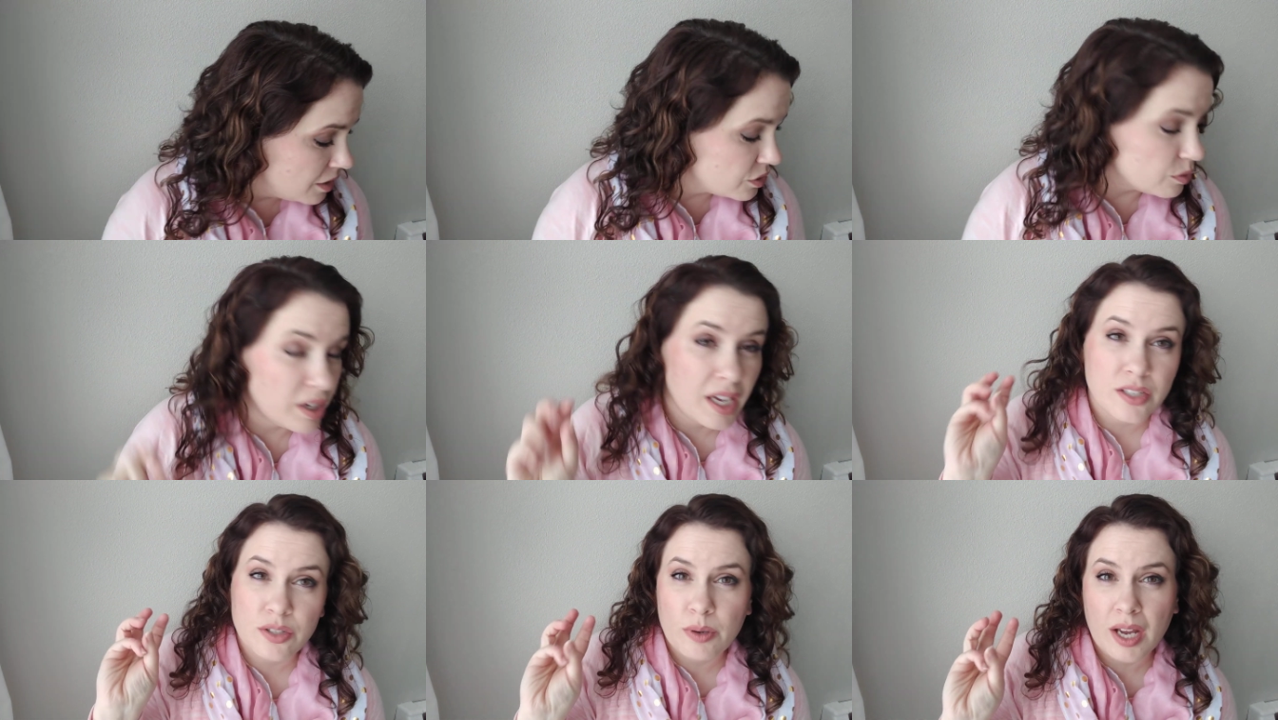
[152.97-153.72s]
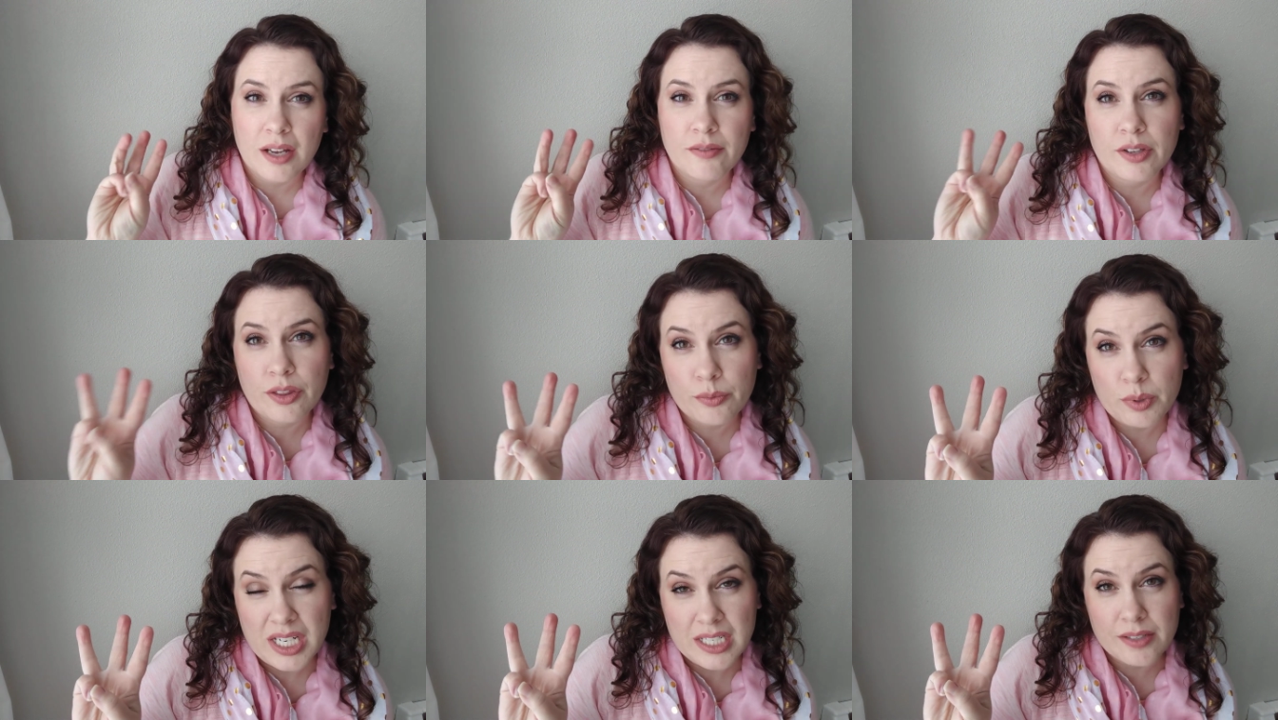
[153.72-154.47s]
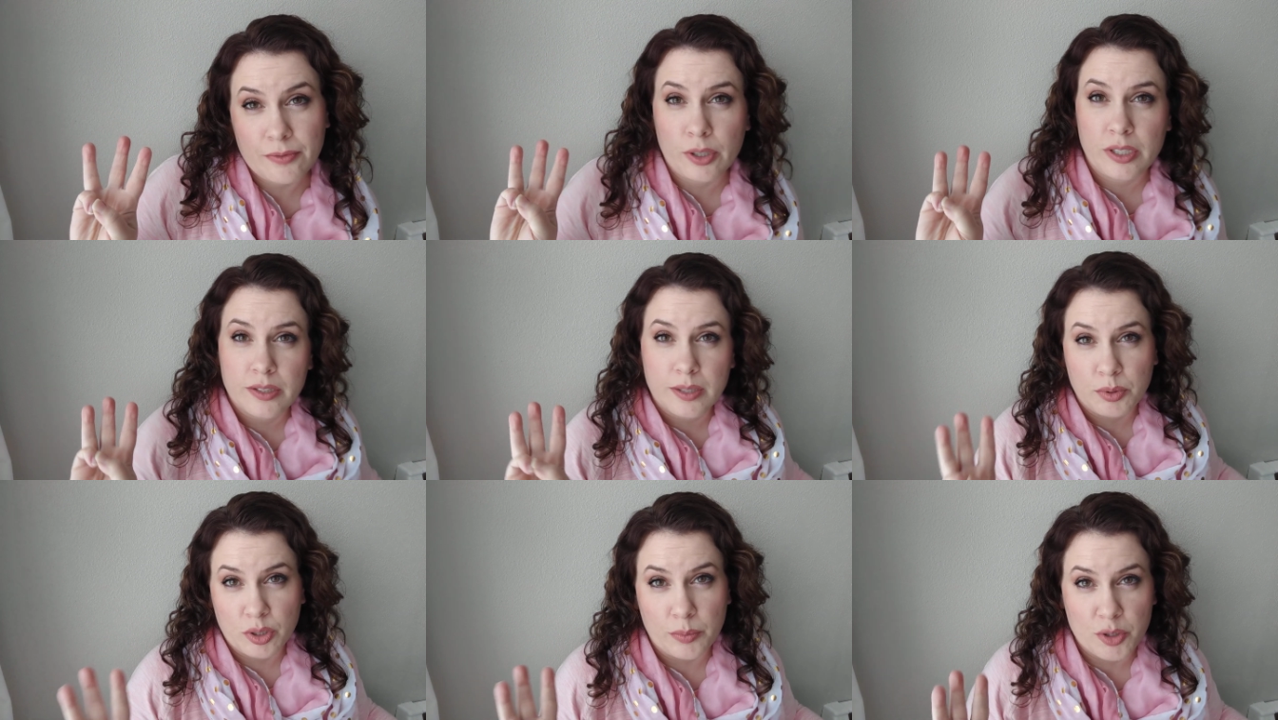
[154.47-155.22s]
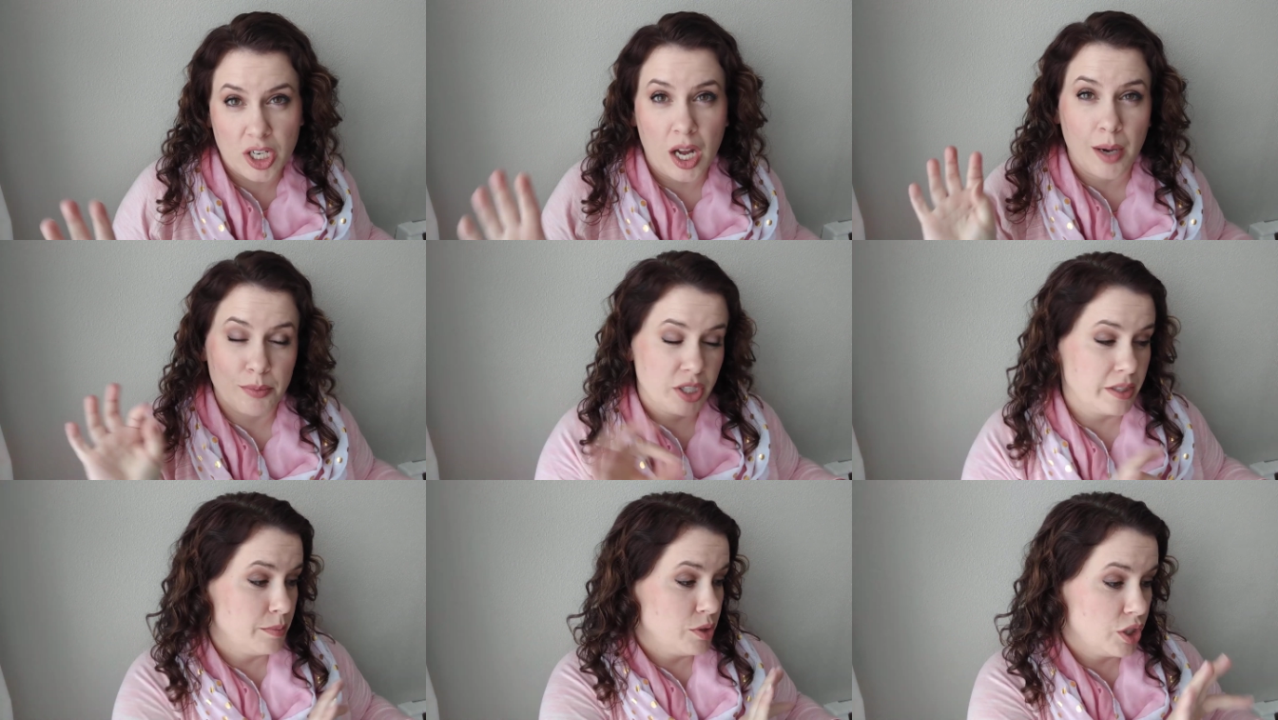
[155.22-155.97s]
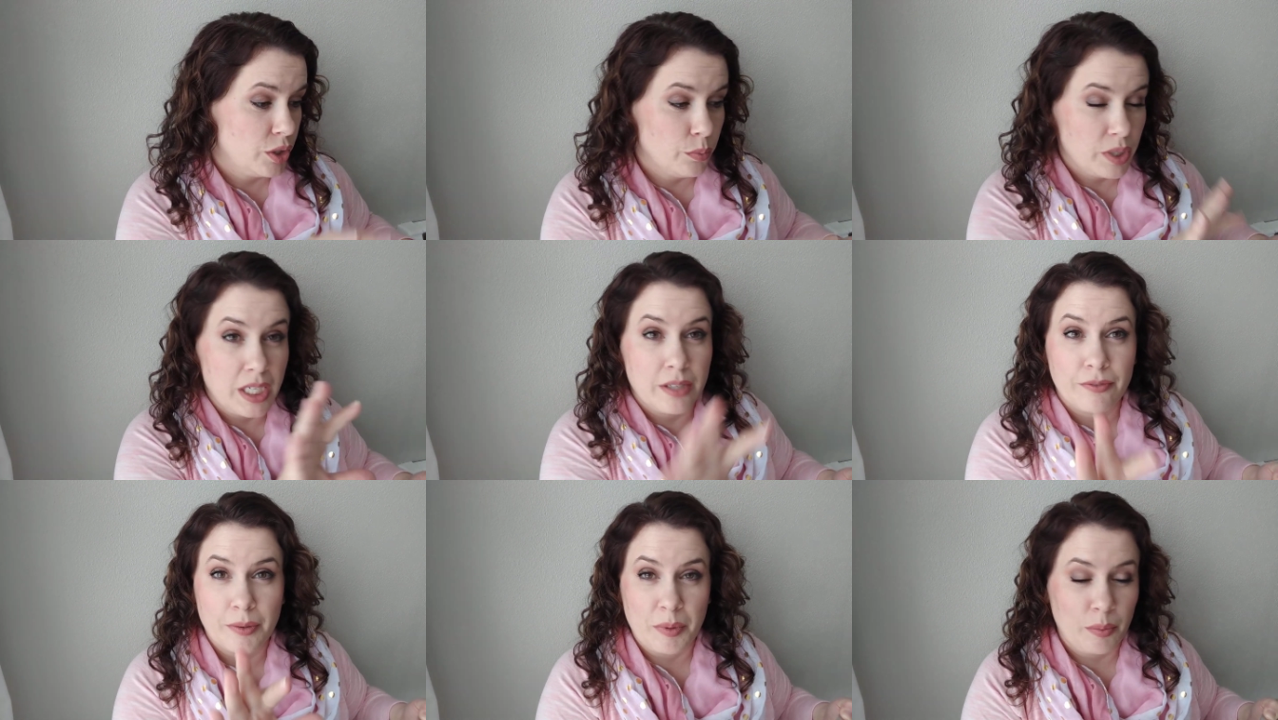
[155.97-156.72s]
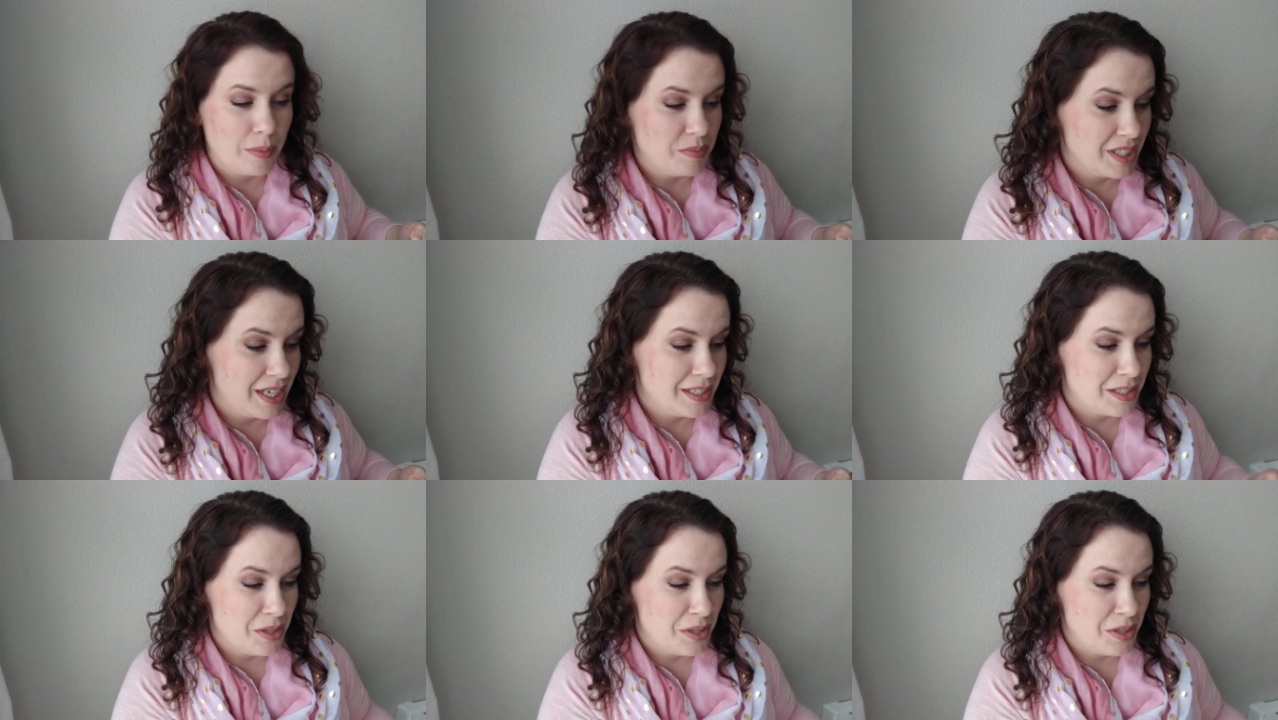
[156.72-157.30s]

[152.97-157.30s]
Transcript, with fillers: So they do have three different subscription options. I'm just going to read from the website